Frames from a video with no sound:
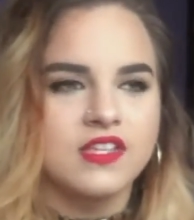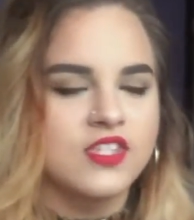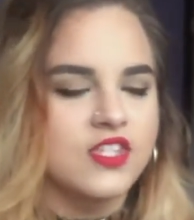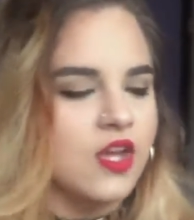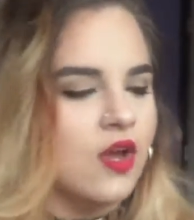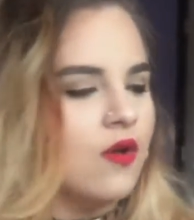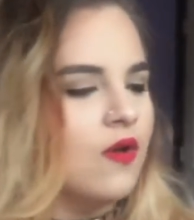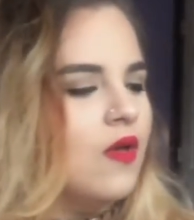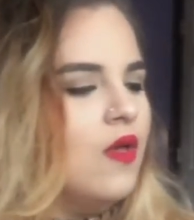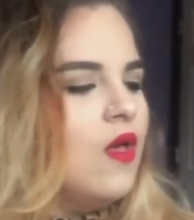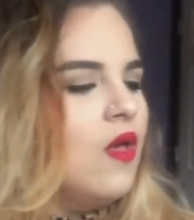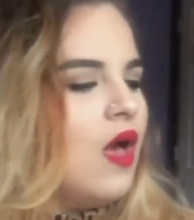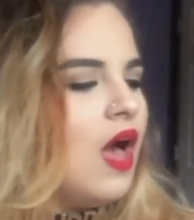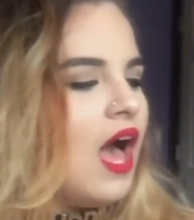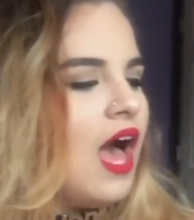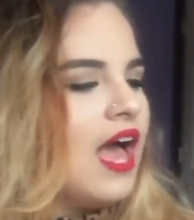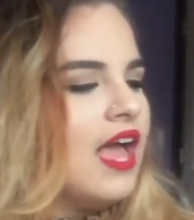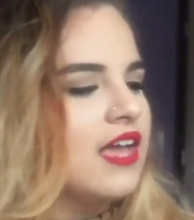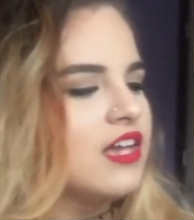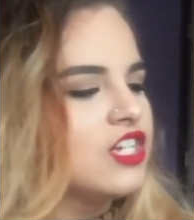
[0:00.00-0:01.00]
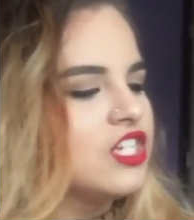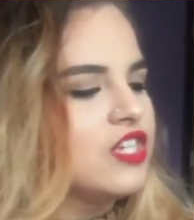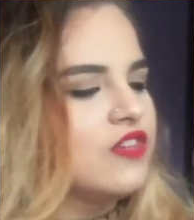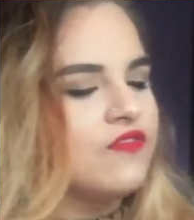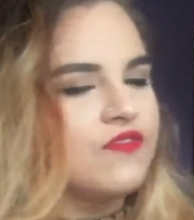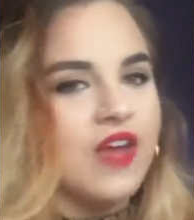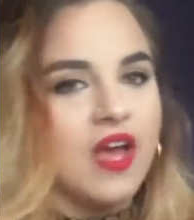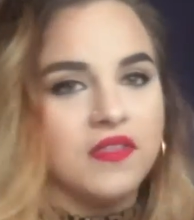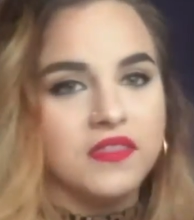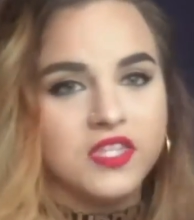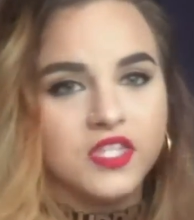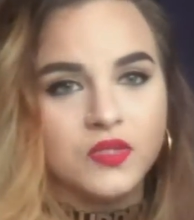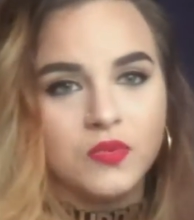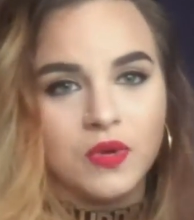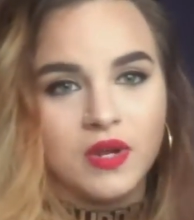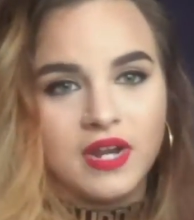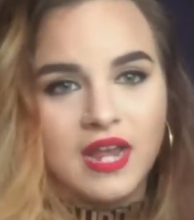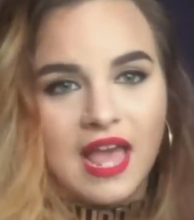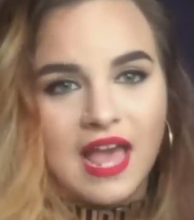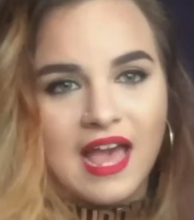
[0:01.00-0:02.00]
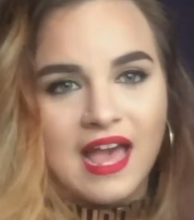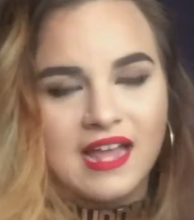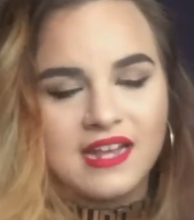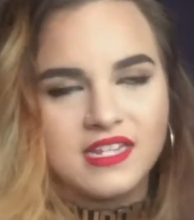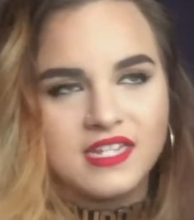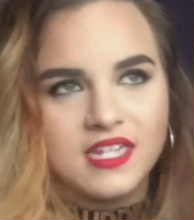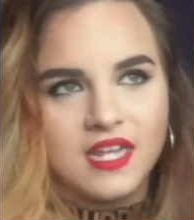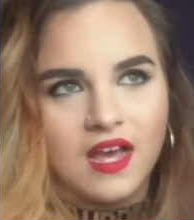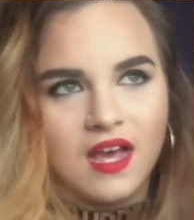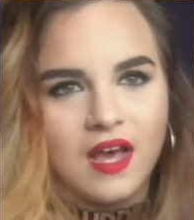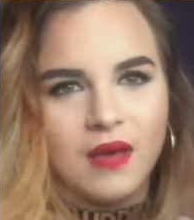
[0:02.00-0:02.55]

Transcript: So I actually found this one at